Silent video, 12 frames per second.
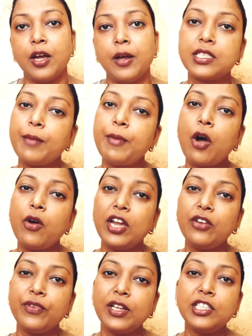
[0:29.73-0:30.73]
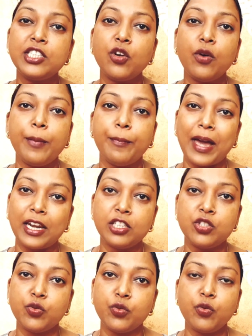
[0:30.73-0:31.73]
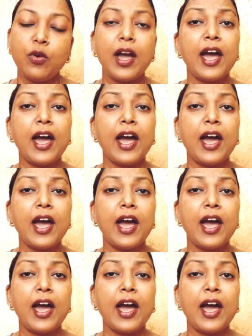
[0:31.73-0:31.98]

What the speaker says: Somehow it feels you embarrassed to you